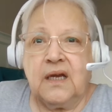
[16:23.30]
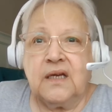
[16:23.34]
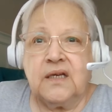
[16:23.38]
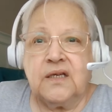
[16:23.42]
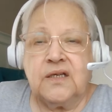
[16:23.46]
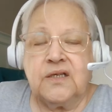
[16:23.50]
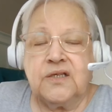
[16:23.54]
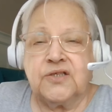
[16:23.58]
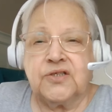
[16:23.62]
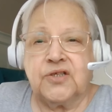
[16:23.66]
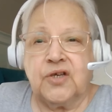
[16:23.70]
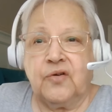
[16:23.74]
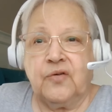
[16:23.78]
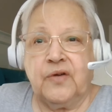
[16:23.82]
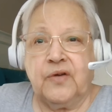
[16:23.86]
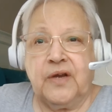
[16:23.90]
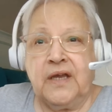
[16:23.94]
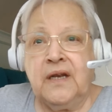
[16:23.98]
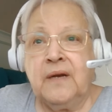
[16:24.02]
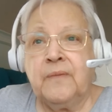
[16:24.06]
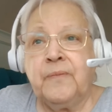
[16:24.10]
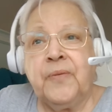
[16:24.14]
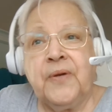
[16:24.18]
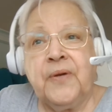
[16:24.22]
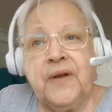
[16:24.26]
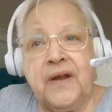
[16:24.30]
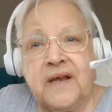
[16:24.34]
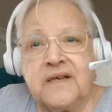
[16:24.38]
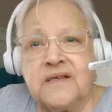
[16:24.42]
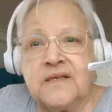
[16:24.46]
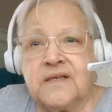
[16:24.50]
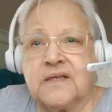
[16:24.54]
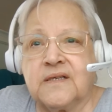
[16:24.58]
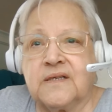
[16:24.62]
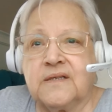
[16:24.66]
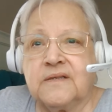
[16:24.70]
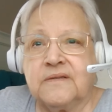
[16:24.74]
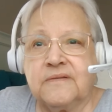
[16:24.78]
So in a
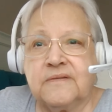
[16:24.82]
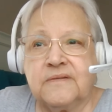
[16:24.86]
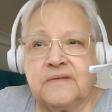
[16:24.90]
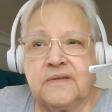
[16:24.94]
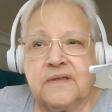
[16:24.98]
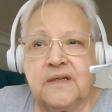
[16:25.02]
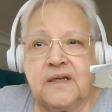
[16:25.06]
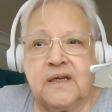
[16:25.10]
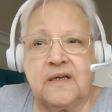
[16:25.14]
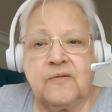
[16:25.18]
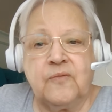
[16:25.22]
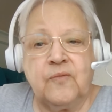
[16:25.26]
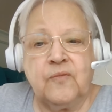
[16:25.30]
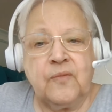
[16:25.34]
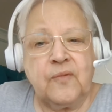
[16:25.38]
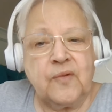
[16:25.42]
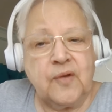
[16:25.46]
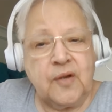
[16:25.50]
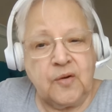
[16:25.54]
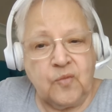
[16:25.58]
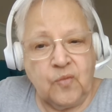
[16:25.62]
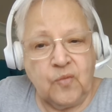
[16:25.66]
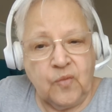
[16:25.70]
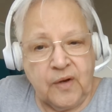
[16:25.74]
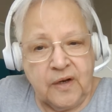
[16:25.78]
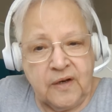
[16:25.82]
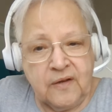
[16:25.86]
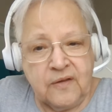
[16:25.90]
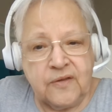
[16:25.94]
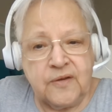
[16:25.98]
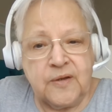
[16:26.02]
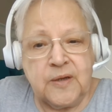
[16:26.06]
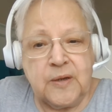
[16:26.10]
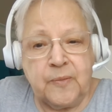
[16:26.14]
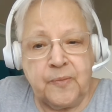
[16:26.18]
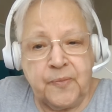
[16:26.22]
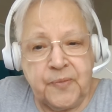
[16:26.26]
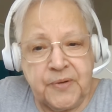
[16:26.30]
place in in one of
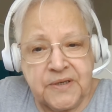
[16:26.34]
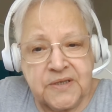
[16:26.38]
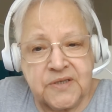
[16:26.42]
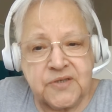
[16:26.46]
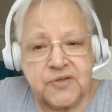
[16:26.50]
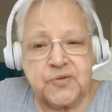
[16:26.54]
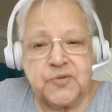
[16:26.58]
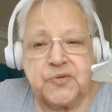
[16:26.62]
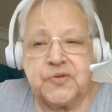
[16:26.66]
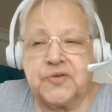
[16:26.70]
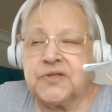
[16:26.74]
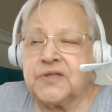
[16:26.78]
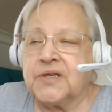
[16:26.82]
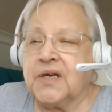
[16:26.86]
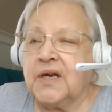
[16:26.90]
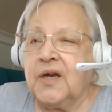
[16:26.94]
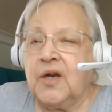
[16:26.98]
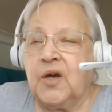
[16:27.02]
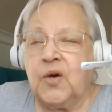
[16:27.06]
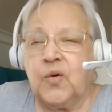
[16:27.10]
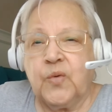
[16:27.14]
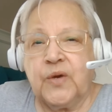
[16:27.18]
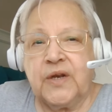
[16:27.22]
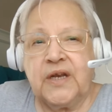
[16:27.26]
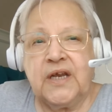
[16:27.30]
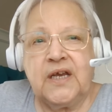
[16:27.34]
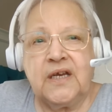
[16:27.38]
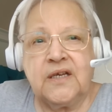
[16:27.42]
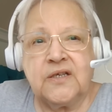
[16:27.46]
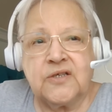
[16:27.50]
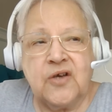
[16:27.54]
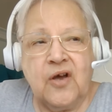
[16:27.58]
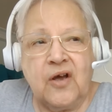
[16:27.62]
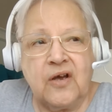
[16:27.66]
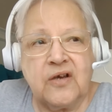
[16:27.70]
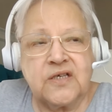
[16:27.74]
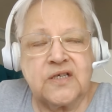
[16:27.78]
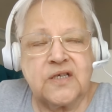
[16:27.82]
the epistles when he
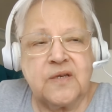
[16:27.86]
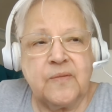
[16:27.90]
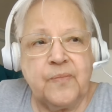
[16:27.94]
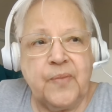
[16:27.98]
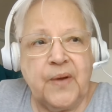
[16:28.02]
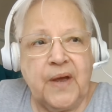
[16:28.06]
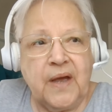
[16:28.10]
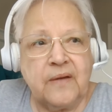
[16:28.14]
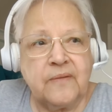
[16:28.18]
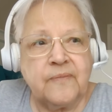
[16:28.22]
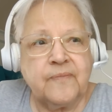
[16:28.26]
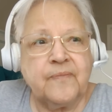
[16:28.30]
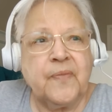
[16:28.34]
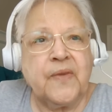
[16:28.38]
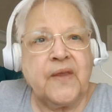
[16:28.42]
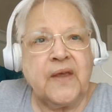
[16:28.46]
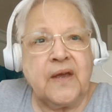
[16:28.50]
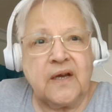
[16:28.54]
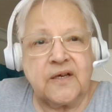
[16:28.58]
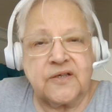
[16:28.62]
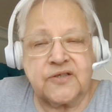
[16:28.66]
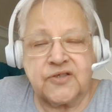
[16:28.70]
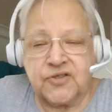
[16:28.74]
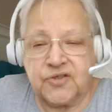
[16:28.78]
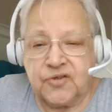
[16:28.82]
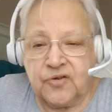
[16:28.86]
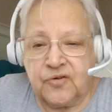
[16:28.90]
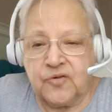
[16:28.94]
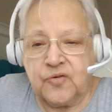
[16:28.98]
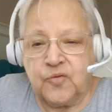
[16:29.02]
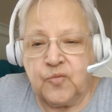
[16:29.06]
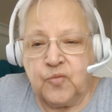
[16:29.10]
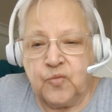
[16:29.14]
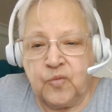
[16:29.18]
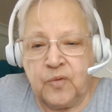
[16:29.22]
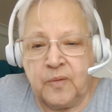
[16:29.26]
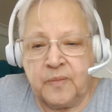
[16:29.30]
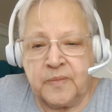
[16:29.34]
talks about a
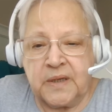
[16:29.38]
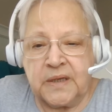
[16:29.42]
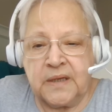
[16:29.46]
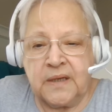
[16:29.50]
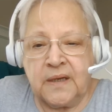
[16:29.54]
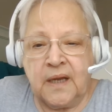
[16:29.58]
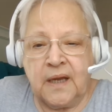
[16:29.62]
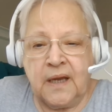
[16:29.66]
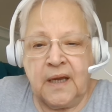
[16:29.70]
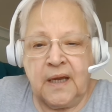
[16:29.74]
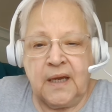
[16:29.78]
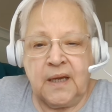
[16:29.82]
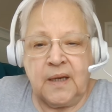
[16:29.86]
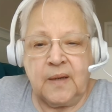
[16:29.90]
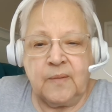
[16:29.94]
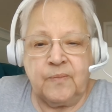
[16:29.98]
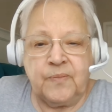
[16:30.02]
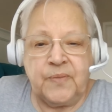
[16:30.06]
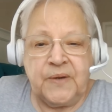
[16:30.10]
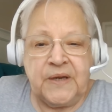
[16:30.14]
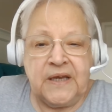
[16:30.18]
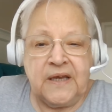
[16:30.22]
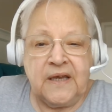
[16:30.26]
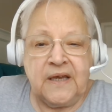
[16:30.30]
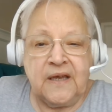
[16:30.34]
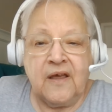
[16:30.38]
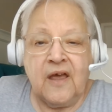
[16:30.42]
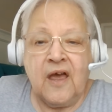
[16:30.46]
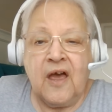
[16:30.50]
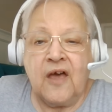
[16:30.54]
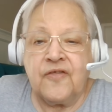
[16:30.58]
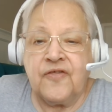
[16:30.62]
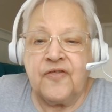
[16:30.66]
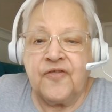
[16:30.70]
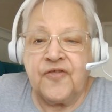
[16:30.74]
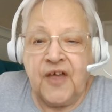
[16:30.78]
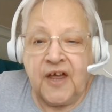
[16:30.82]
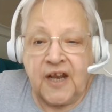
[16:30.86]
certain woman being
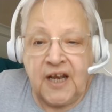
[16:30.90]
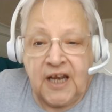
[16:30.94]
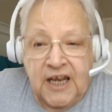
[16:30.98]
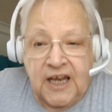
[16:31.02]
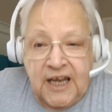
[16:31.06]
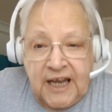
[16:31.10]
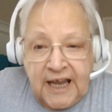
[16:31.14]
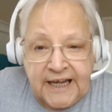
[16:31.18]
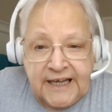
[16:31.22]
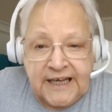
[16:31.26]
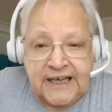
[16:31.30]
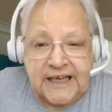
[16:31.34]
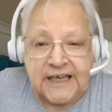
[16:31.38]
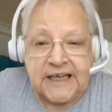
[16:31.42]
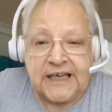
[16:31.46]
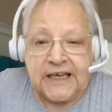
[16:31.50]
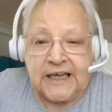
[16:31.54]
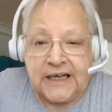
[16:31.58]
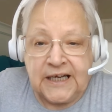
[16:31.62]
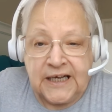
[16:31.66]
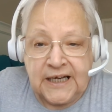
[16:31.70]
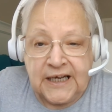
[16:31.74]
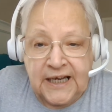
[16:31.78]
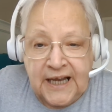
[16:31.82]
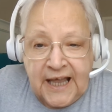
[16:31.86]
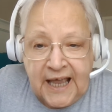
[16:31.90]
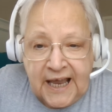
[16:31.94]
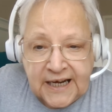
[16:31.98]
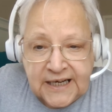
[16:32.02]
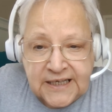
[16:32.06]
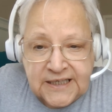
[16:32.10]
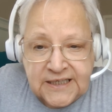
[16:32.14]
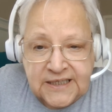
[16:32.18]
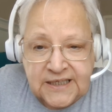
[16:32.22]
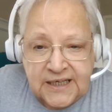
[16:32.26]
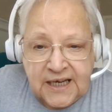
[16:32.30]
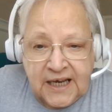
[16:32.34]
the lady elect